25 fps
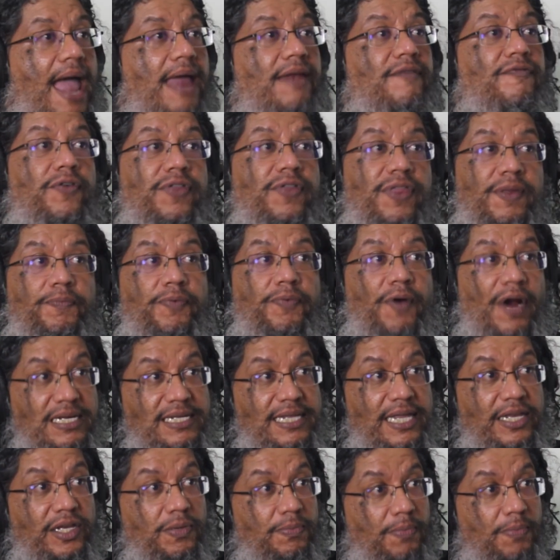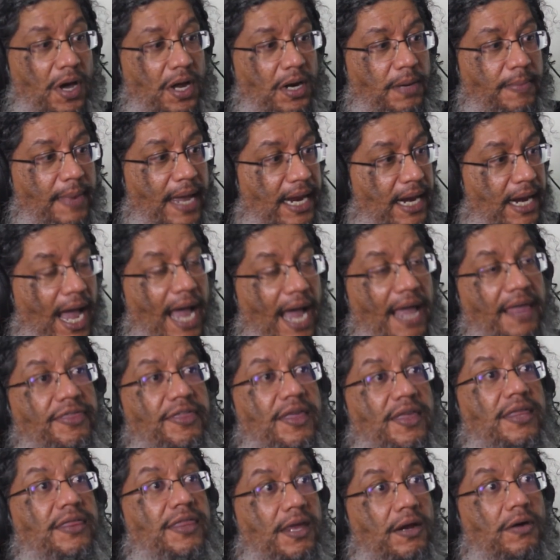for the price that you bought them at, I think
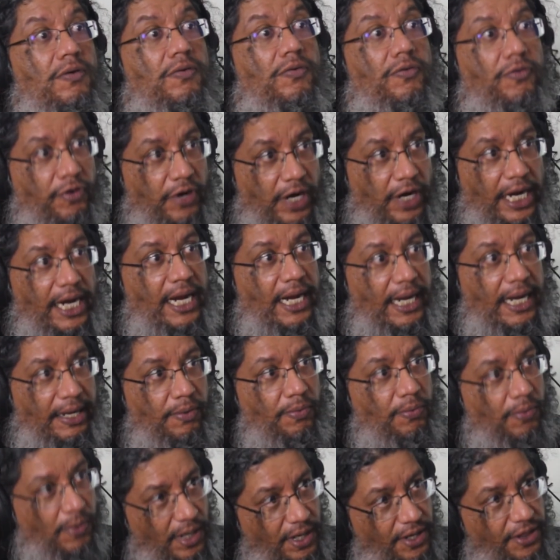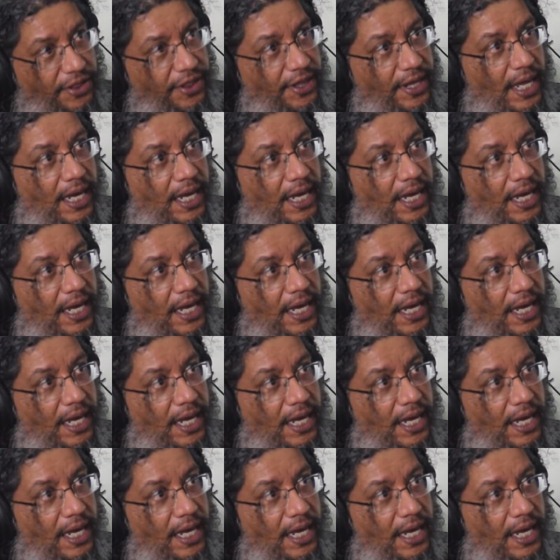they're really worth it.